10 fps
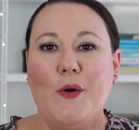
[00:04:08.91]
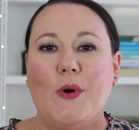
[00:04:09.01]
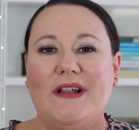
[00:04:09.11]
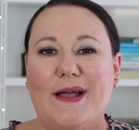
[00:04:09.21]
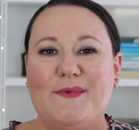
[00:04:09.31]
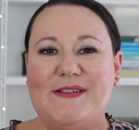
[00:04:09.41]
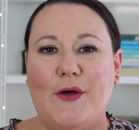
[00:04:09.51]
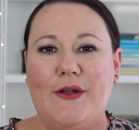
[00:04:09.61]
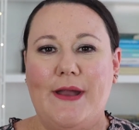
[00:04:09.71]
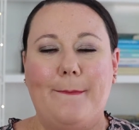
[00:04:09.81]
While I was
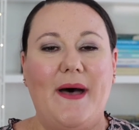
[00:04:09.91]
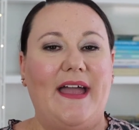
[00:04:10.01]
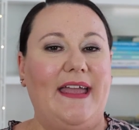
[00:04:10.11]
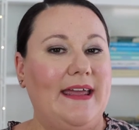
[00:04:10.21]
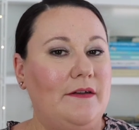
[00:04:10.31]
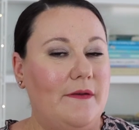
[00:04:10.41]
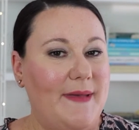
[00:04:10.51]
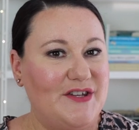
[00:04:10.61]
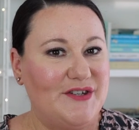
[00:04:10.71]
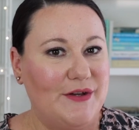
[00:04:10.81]
on my
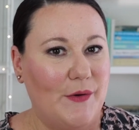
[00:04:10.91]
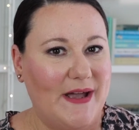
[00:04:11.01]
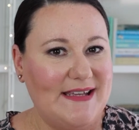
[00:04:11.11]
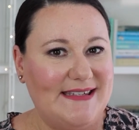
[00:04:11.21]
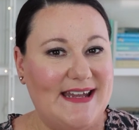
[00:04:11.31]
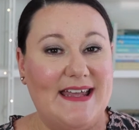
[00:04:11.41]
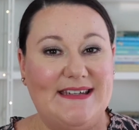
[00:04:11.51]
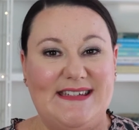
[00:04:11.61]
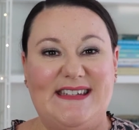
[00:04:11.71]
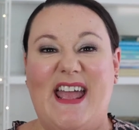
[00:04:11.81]
information quest to
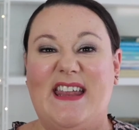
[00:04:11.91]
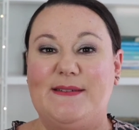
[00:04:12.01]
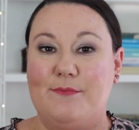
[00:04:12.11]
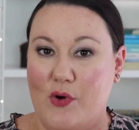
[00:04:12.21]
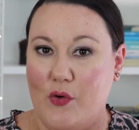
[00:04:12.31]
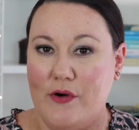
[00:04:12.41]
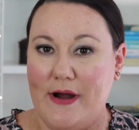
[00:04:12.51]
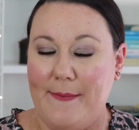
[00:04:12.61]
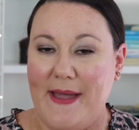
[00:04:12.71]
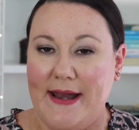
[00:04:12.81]
understand more
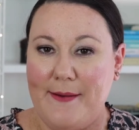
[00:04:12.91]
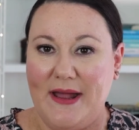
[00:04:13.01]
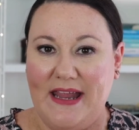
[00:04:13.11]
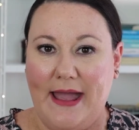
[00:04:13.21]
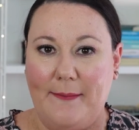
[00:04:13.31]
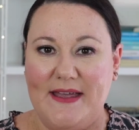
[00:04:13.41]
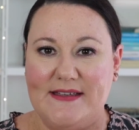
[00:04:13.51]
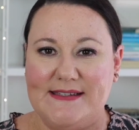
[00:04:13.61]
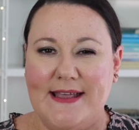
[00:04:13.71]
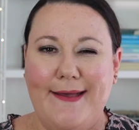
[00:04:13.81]
about our money
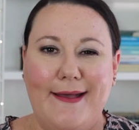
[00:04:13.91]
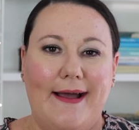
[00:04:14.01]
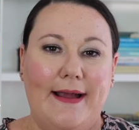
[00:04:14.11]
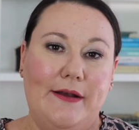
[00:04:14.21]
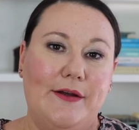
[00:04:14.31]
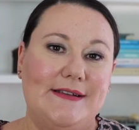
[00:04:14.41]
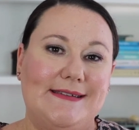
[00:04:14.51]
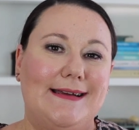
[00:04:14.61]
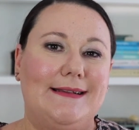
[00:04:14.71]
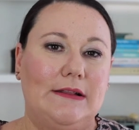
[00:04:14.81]
habits, I
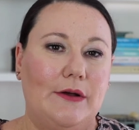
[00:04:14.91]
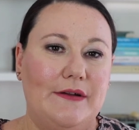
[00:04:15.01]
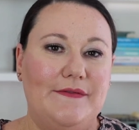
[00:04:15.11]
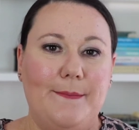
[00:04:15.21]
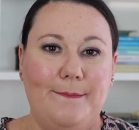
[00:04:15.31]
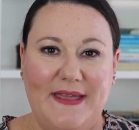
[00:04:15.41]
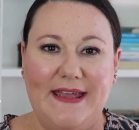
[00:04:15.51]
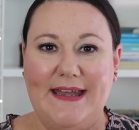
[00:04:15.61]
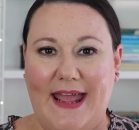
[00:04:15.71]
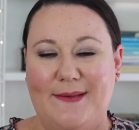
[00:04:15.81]
noticed a lot of the
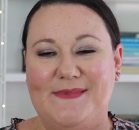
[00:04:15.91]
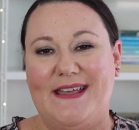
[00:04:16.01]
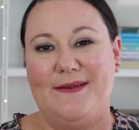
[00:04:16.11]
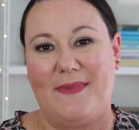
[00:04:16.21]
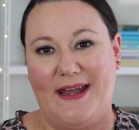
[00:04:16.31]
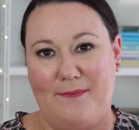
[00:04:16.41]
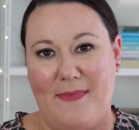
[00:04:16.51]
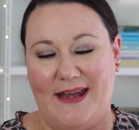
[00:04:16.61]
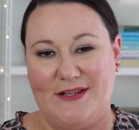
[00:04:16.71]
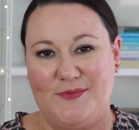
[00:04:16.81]
big names in money
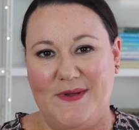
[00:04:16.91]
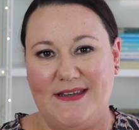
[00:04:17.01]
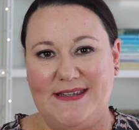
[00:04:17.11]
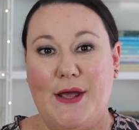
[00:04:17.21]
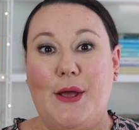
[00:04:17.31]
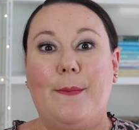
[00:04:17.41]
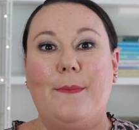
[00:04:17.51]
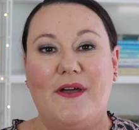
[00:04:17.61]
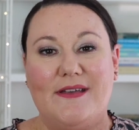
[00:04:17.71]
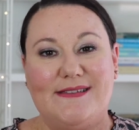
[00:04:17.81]
management,
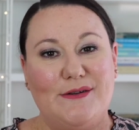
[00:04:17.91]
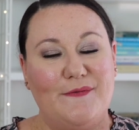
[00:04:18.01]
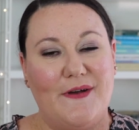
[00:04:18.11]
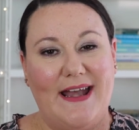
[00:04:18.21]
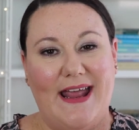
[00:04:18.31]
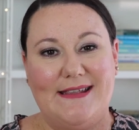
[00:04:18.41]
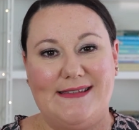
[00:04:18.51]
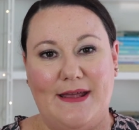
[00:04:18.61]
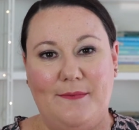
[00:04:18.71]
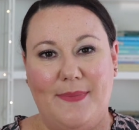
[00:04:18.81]
personal finance
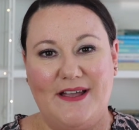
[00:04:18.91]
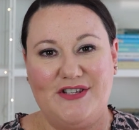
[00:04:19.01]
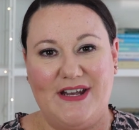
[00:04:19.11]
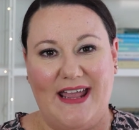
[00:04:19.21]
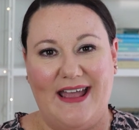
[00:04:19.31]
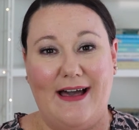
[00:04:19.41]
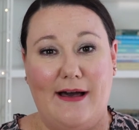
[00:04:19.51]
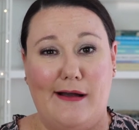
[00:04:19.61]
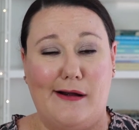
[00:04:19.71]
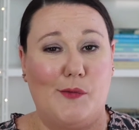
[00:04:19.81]
and budgeting
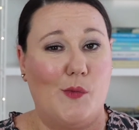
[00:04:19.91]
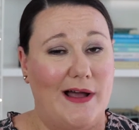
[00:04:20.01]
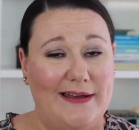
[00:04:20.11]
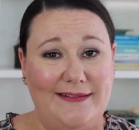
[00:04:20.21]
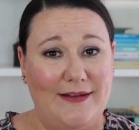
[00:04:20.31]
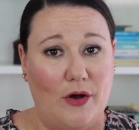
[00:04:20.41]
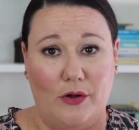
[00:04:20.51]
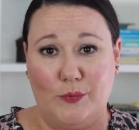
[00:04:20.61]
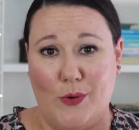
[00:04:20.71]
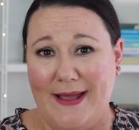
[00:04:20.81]
are 1,
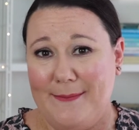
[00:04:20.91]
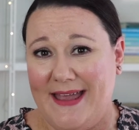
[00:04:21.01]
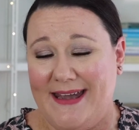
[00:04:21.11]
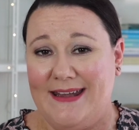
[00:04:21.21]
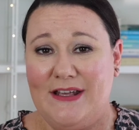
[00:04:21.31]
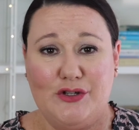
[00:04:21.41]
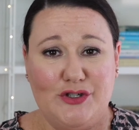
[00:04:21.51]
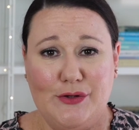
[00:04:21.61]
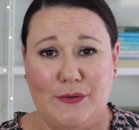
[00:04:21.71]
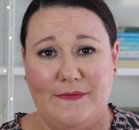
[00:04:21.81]
old white men,
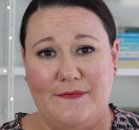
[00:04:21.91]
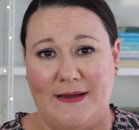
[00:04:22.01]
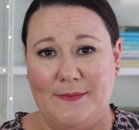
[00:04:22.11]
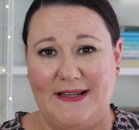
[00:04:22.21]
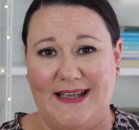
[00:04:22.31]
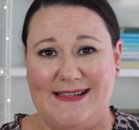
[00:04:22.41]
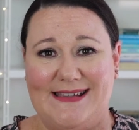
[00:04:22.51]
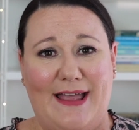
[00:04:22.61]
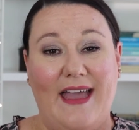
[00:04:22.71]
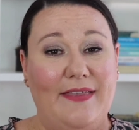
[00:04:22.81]
2, fun police,
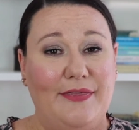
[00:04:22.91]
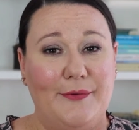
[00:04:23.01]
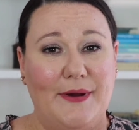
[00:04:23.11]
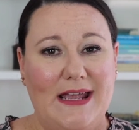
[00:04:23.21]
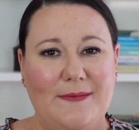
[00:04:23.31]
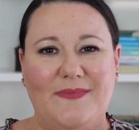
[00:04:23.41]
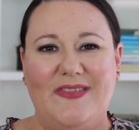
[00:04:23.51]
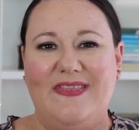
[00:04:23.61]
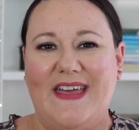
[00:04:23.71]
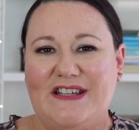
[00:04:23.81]
and 3,
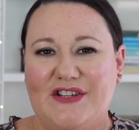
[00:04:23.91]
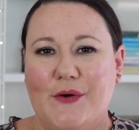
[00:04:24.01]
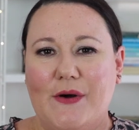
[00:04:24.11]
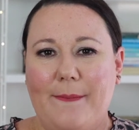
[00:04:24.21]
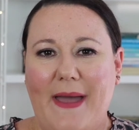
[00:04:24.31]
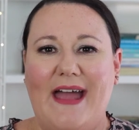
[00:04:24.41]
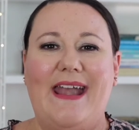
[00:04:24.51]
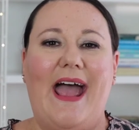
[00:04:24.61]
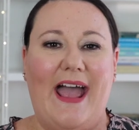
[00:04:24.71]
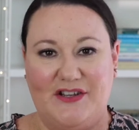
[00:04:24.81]
they talk about
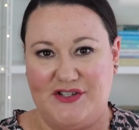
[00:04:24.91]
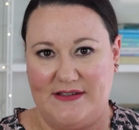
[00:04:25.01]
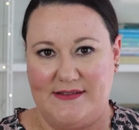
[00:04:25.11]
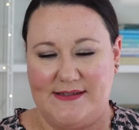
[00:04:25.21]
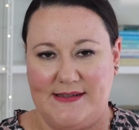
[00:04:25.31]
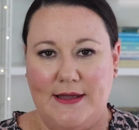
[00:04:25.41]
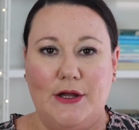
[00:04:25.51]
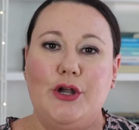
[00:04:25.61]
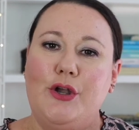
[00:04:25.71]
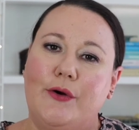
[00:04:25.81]
actions,
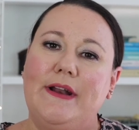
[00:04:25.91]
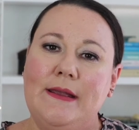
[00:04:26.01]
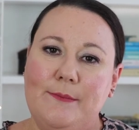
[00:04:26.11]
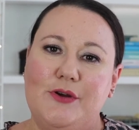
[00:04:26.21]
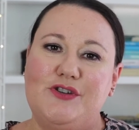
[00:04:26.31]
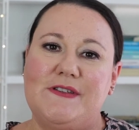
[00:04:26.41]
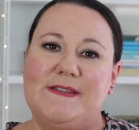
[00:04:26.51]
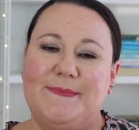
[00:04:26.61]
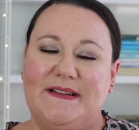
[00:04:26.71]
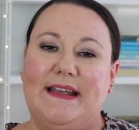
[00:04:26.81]
not
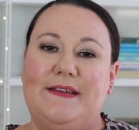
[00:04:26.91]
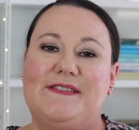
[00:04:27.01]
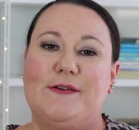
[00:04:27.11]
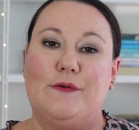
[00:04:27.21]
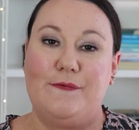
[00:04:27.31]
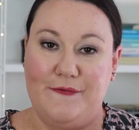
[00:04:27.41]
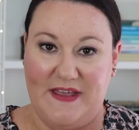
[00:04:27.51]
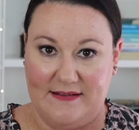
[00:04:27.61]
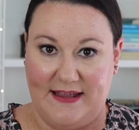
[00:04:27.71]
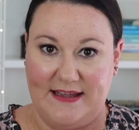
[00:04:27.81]
emotions, beliefs, or
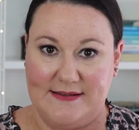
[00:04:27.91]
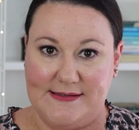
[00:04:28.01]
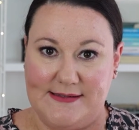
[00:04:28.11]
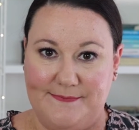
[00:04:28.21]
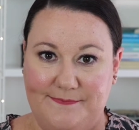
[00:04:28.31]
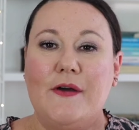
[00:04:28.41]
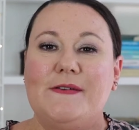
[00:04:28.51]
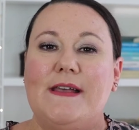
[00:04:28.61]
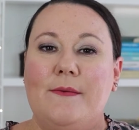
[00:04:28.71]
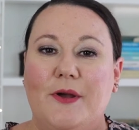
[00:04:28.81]
feelings.
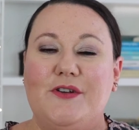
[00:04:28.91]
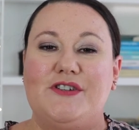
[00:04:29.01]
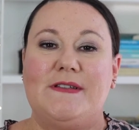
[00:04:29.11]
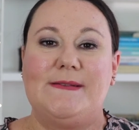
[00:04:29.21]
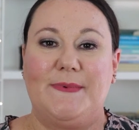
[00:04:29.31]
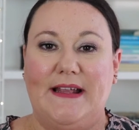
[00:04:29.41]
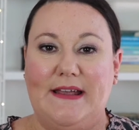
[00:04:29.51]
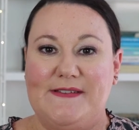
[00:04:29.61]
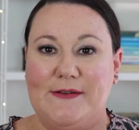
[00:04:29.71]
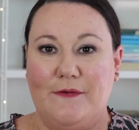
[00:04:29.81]
Those emotions,
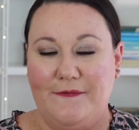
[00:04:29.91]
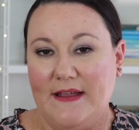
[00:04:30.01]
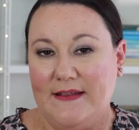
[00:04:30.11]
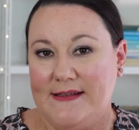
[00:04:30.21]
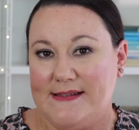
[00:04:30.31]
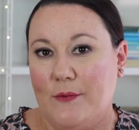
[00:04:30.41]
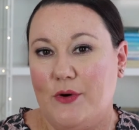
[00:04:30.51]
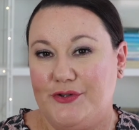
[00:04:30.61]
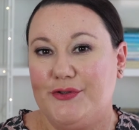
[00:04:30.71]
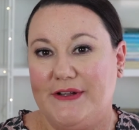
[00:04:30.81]
beliefs, or feelings are
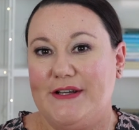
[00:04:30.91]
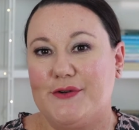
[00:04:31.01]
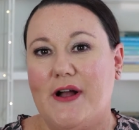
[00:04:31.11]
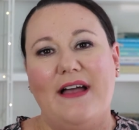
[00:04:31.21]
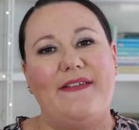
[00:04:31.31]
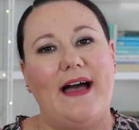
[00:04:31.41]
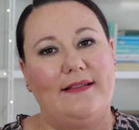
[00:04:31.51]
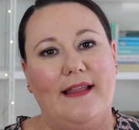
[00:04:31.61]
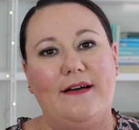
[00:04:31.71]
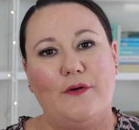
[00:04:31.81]
what truly drive our
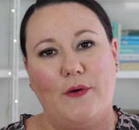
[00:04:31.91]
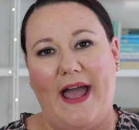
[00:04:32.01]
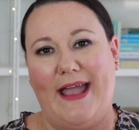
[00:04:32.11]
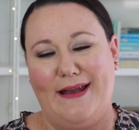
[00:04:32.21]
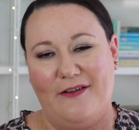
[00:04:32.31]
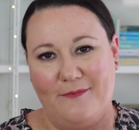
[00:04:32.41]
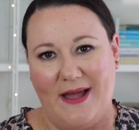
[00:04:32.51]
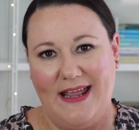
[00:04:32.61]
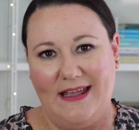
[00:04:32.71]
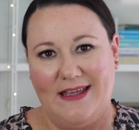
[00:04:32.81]
love or hate of
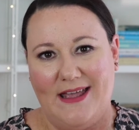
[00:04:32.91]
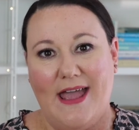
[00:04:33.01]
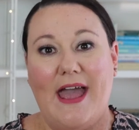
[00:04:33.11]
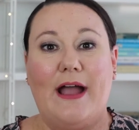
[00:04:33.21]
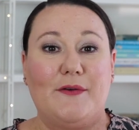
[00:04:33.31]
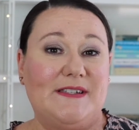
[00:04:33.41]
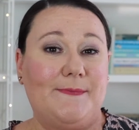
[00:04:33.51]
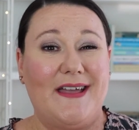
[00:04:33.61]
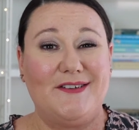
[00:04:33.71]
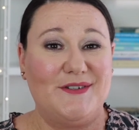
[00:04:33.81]
money, our
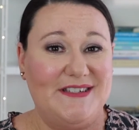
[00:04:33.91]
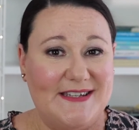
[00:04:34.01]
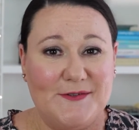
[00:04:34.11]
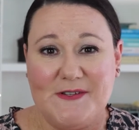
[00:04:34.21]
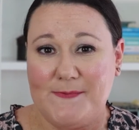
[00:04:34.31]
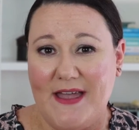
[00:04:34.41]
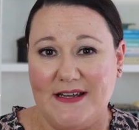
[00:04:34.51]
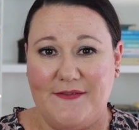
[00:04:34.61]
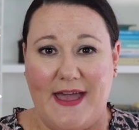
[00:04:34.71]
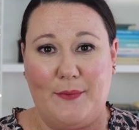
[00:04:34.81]
respect or
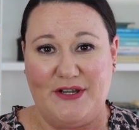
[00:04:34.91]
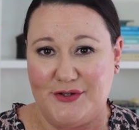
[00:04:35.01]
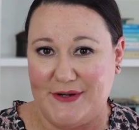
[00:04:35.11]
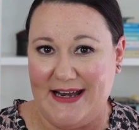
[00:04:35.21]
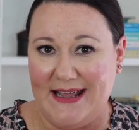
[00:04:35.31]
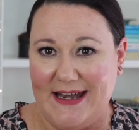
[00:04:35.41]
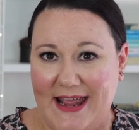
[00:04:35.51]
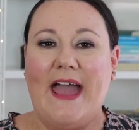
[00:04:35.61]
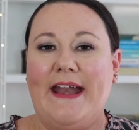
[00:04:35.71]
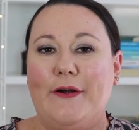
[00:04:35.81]
disrespect of how we treat it,
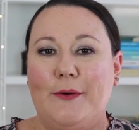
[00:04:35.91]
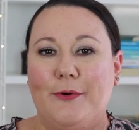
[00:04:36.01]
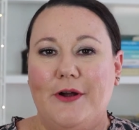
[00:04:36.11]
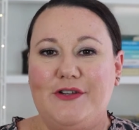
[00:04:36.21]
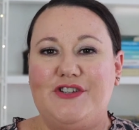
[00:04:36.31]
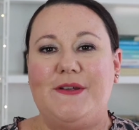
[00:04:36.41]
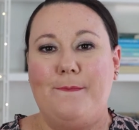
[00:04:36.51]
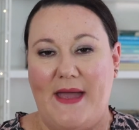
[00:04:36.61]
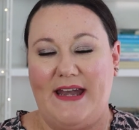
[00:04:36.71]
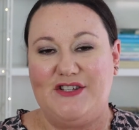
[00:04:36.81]
and our approach to
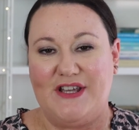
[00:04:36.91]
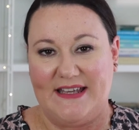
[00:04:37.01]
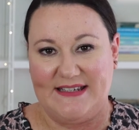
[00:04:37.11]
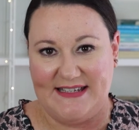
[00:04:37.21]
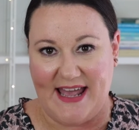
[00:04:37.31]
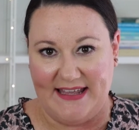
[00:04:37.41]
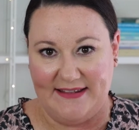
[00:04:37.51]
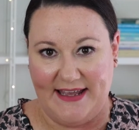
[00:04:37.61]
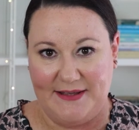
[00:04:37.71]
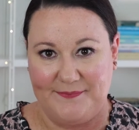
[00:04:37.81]
managing it
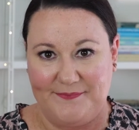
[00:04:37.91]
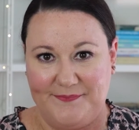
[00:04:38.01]
daily.